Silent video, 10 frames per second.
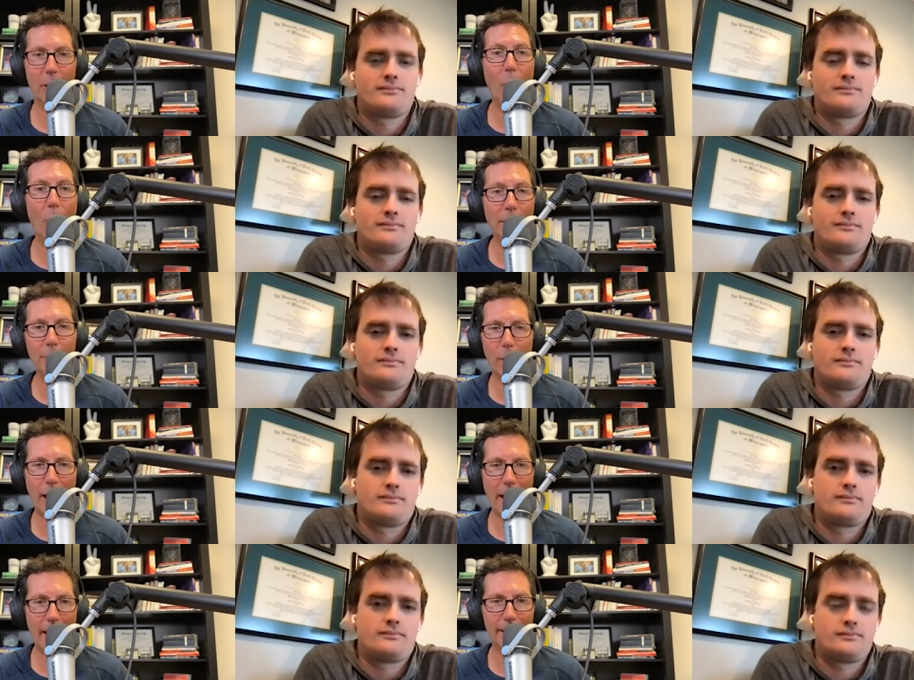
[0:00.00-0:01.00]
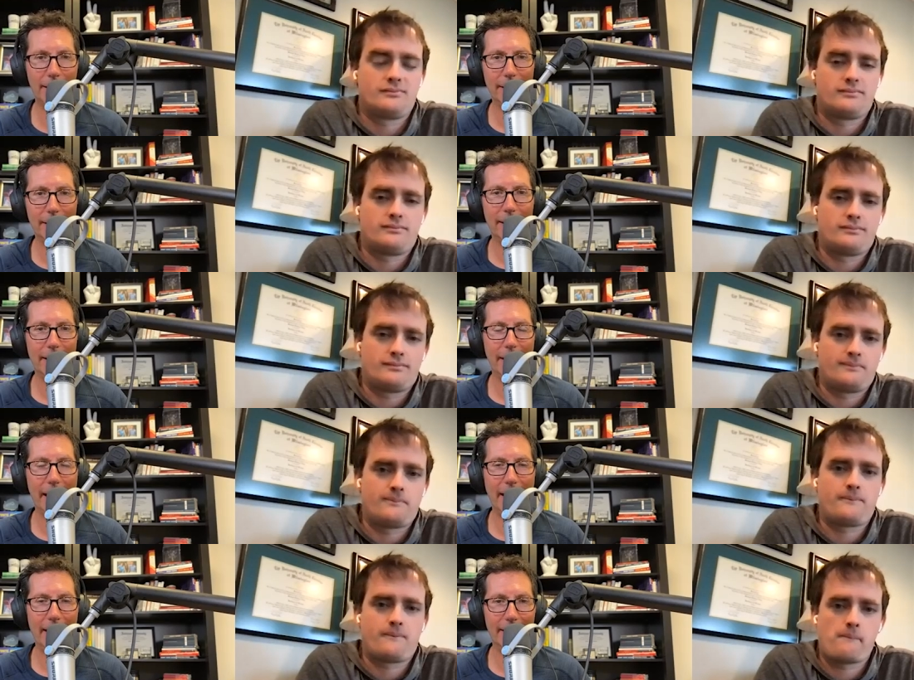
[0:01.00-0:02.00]
Speaker 1: only way
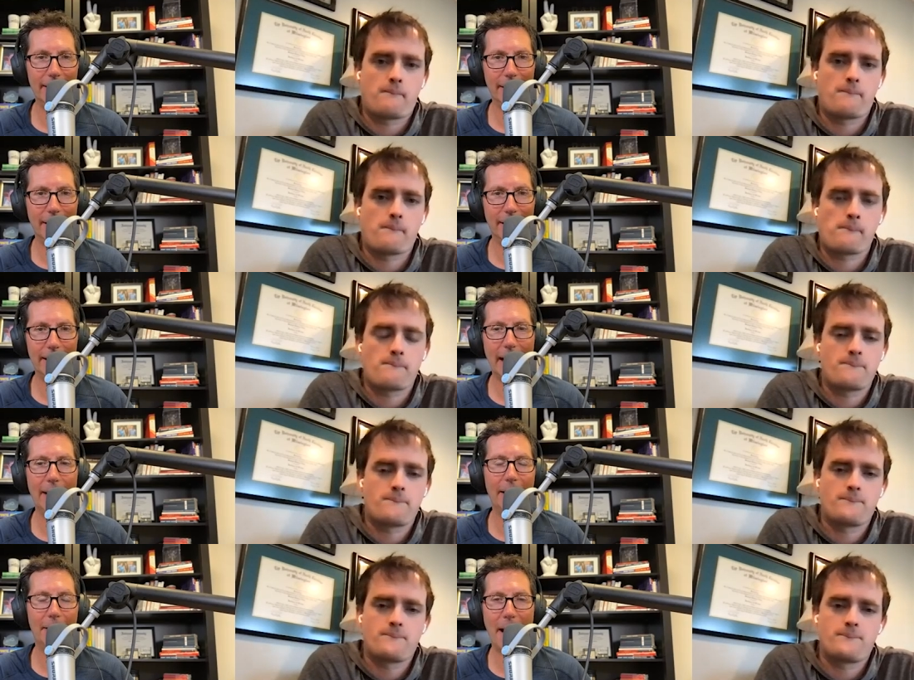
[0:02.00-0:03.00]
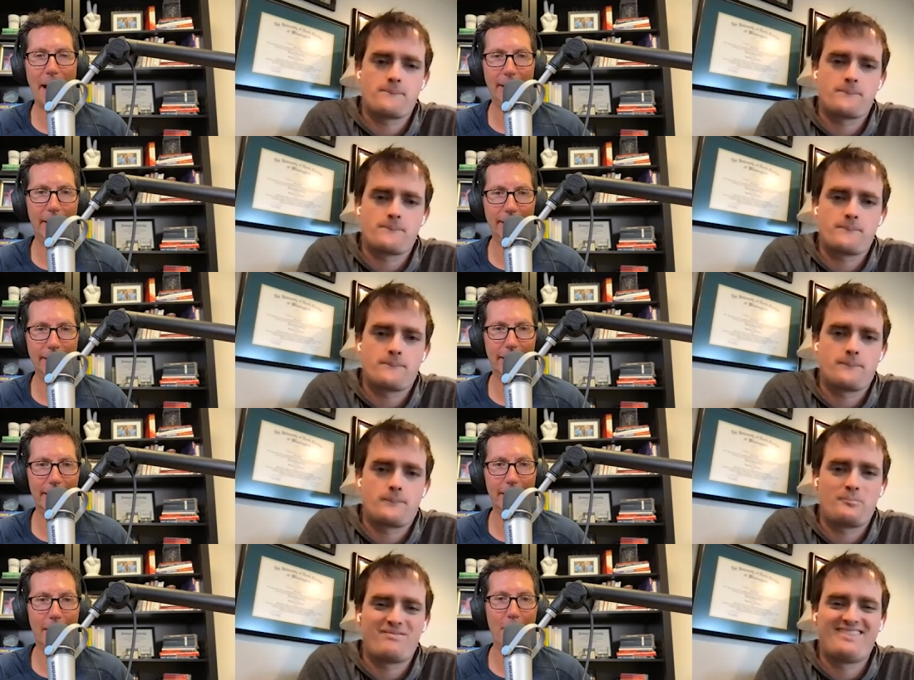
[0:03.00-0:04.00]
that a guy like Matt Nunn is
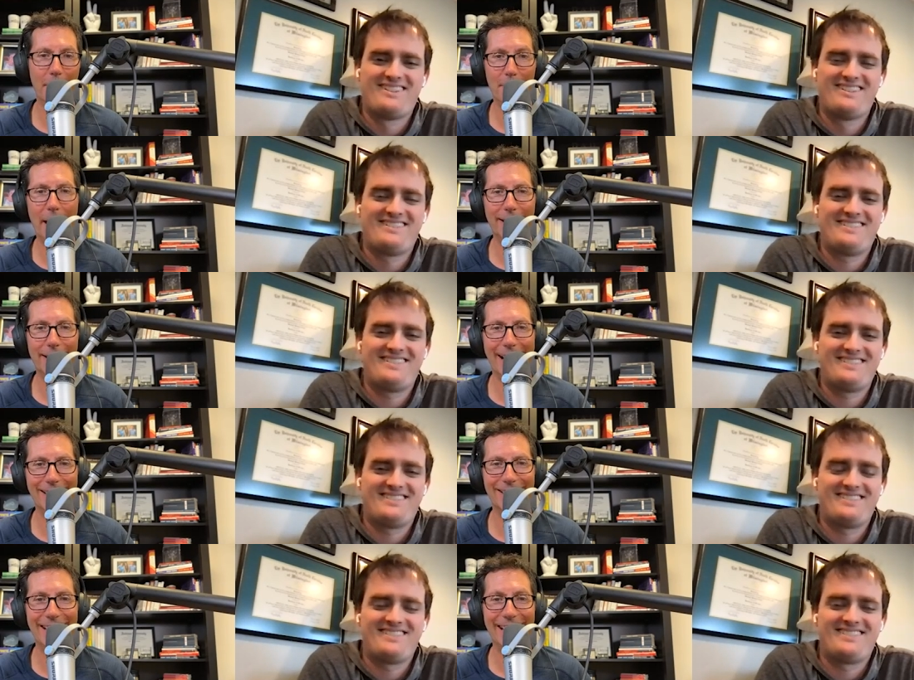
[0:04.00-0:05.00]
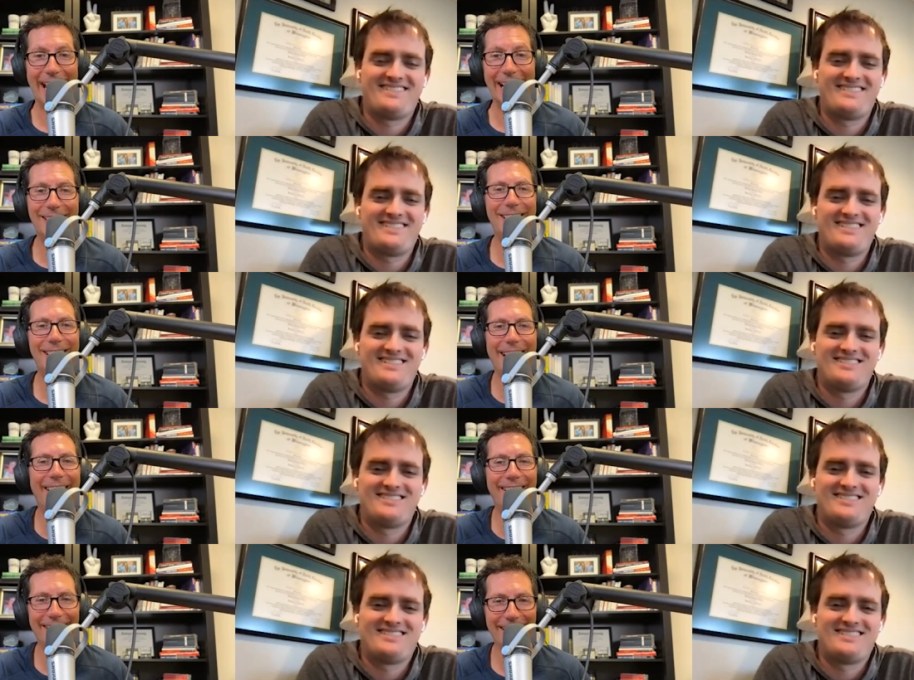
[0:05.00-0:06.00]
going to come on the podcast and
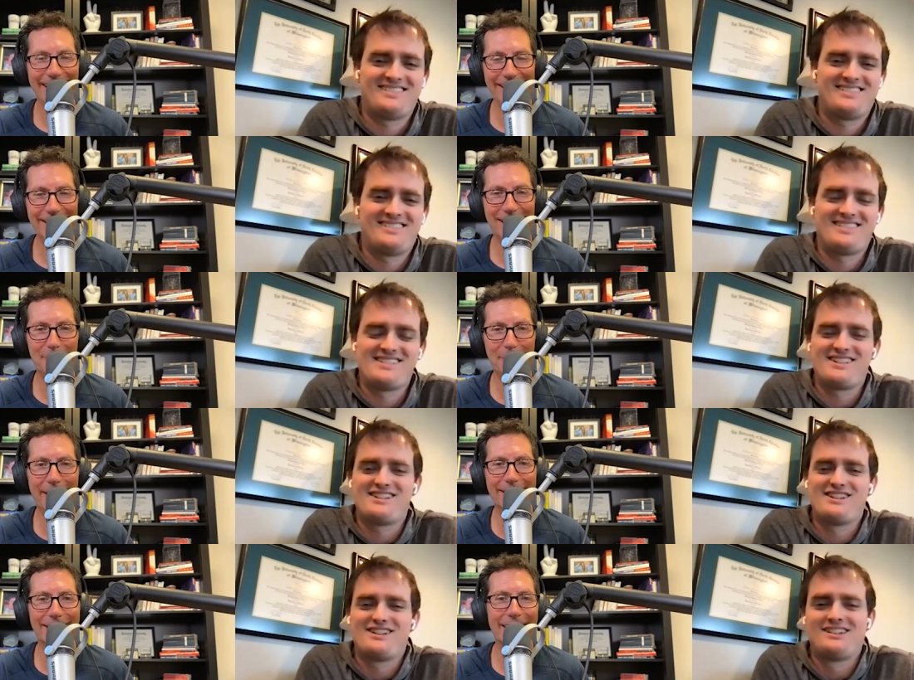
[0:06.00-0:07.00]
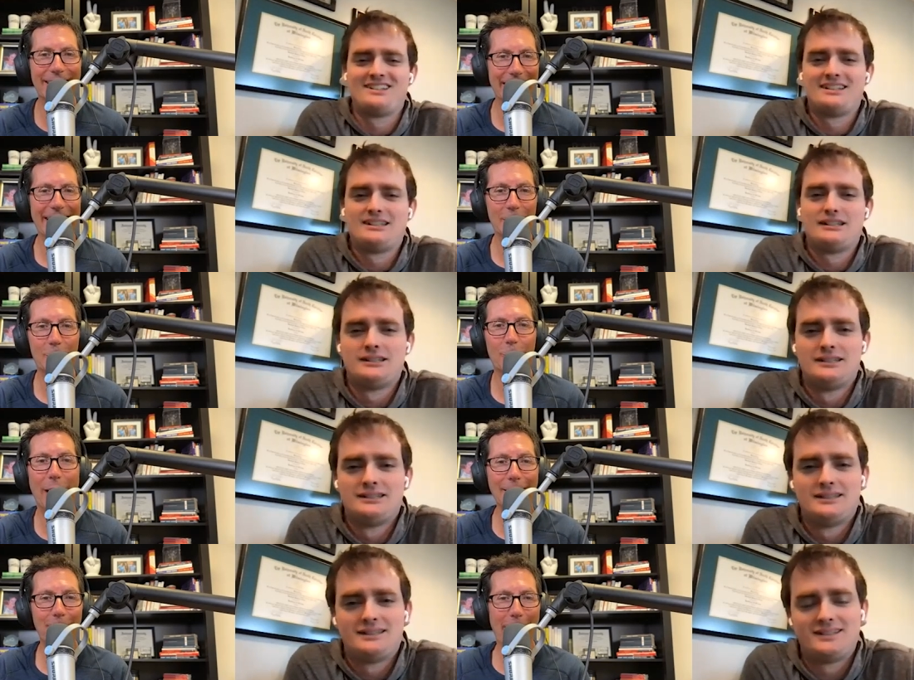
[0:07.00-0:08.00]
share his experience,
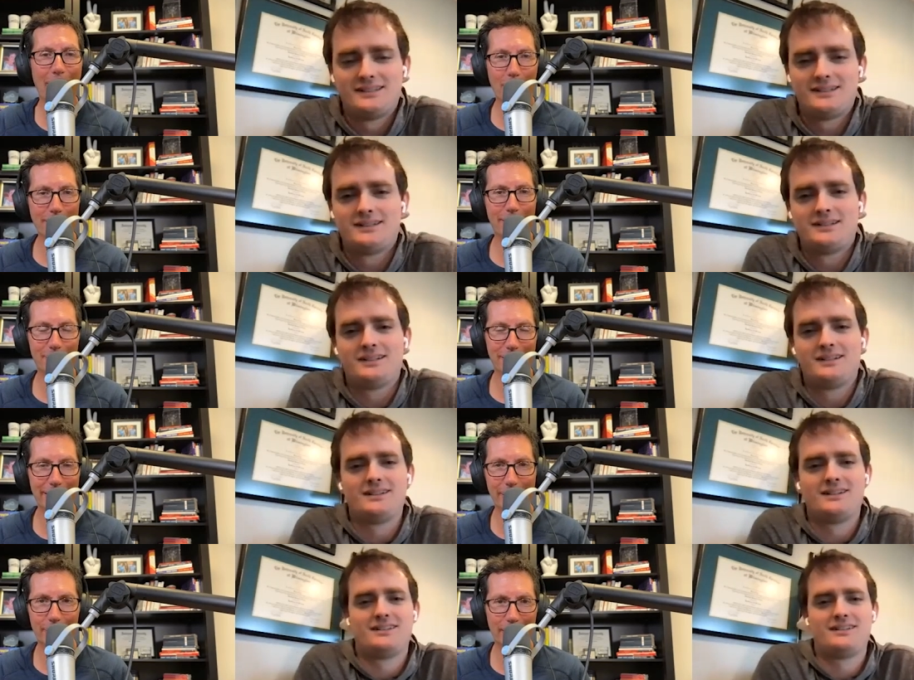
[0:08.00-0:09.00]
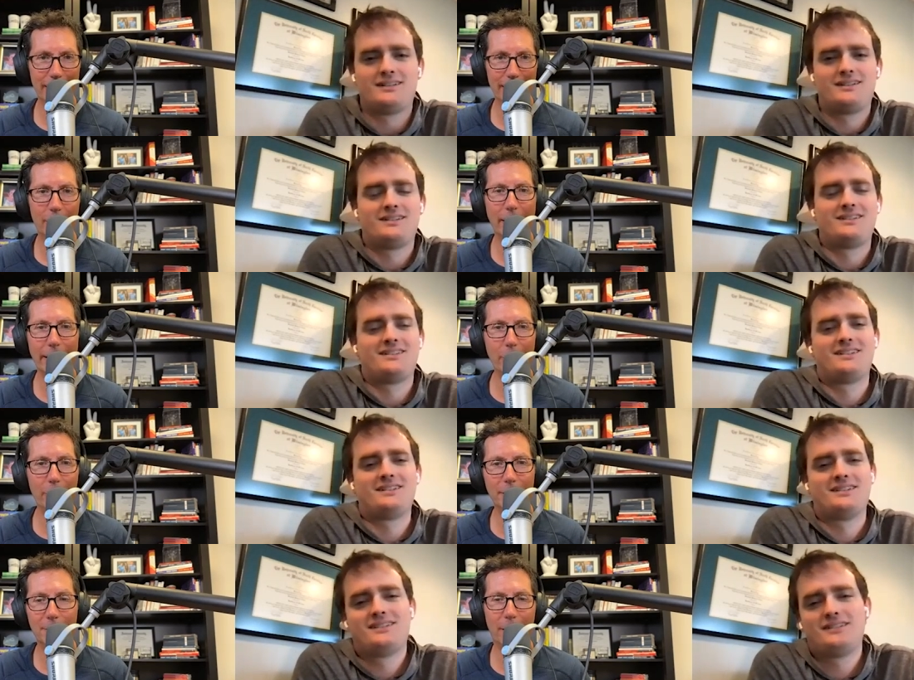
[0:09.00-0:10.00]
transfer that wisdom to you so that
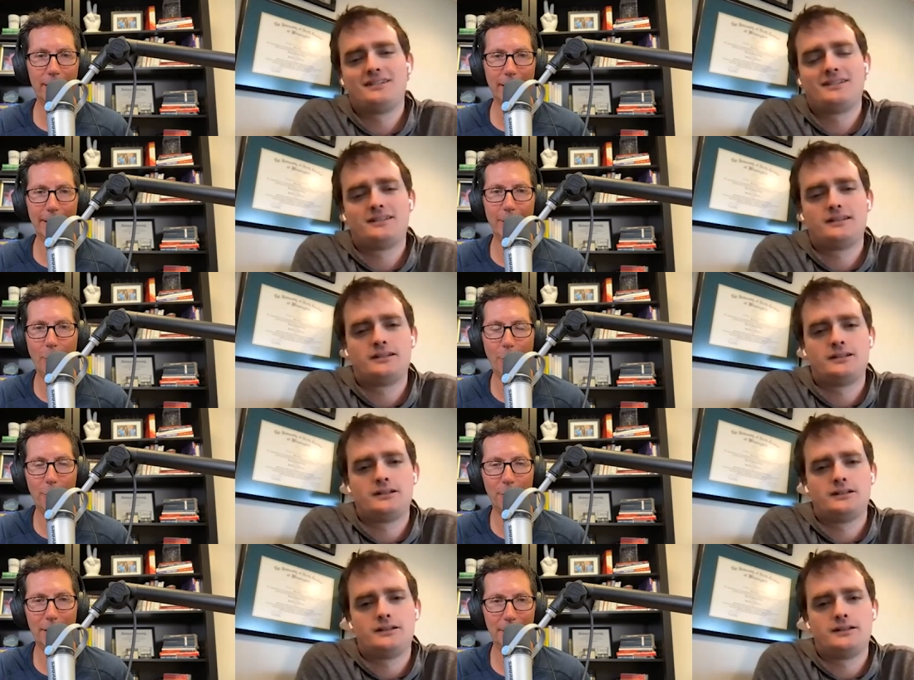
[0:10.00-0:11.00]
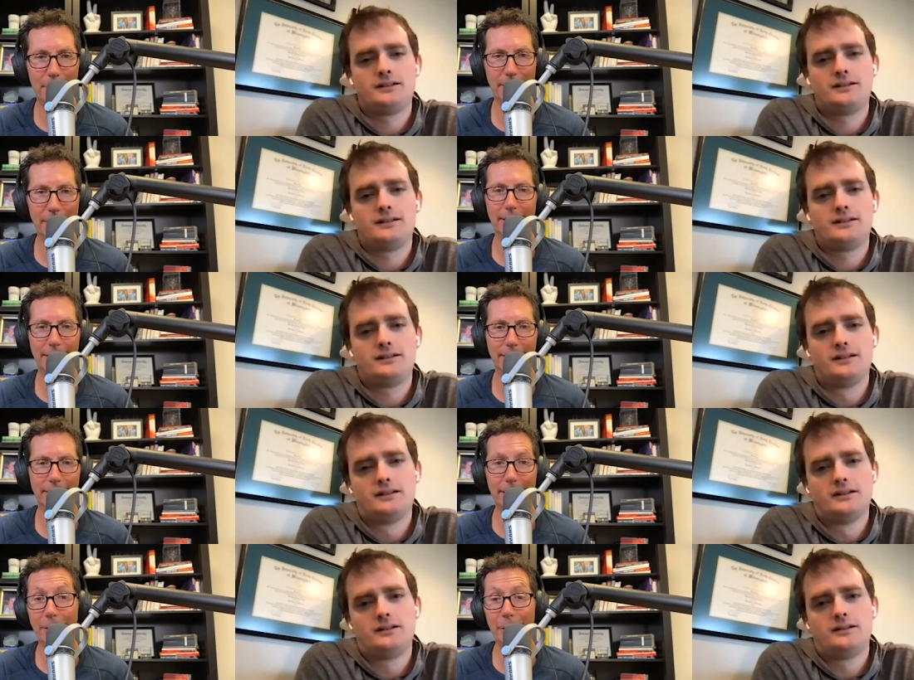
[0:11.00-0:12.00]
you can smart cut your own business,
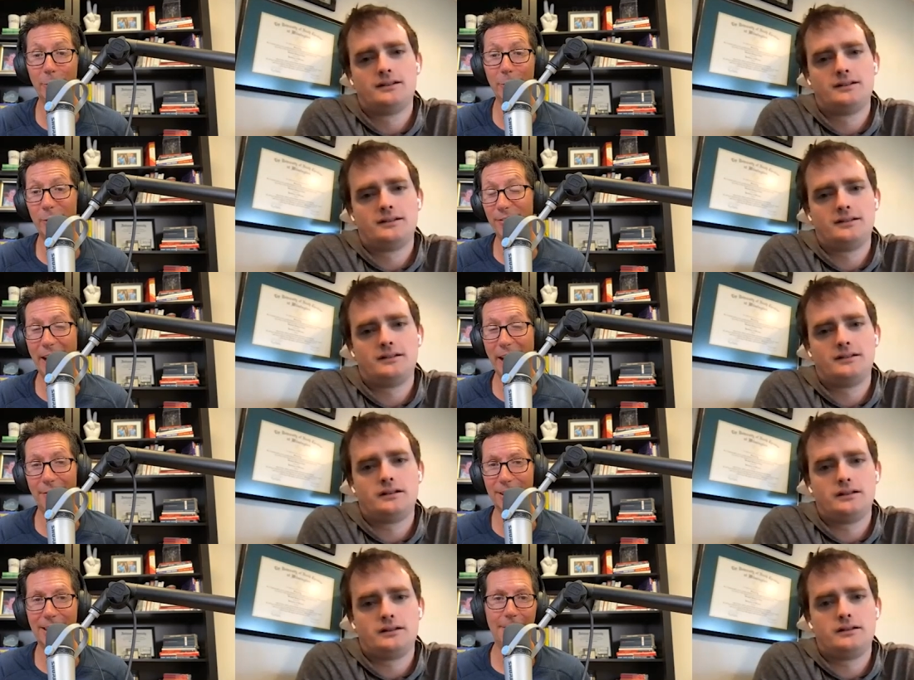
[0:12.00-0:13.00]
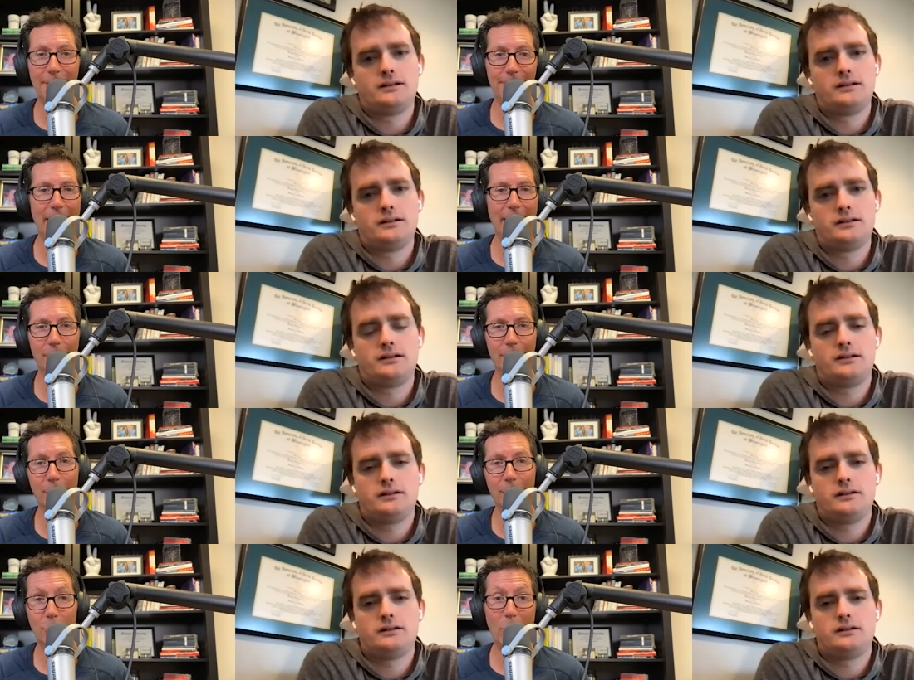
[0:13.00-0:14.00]
is if you do us three favors:
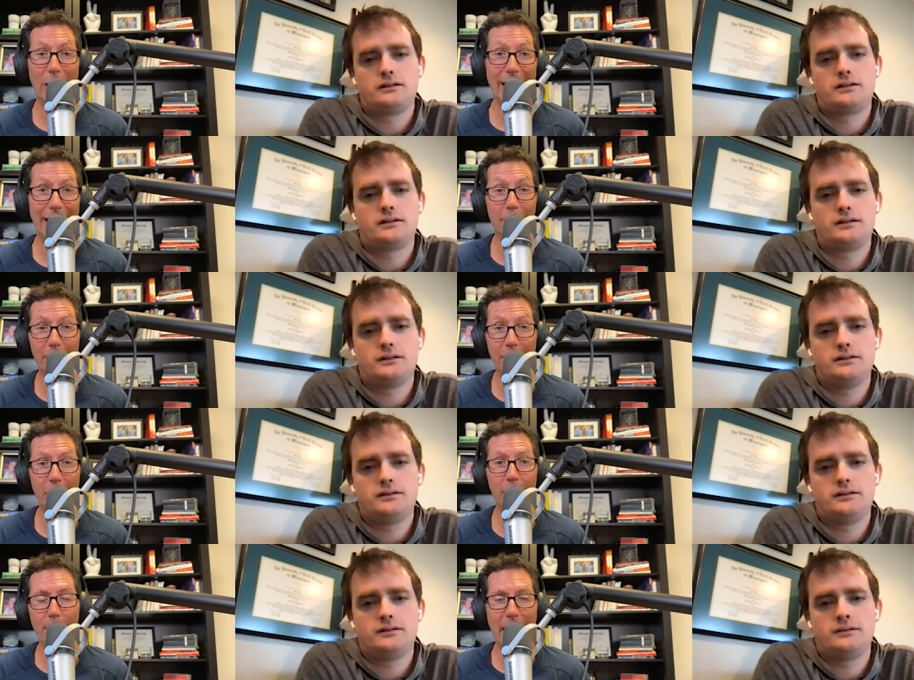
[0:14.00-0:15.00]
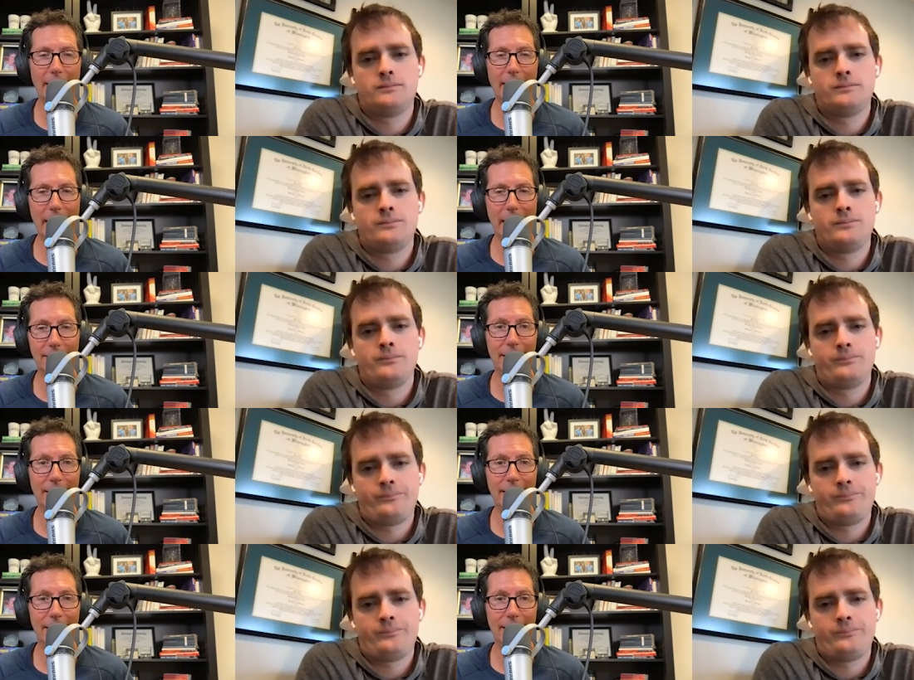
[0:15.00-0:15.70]
follow, rate, review the podcast,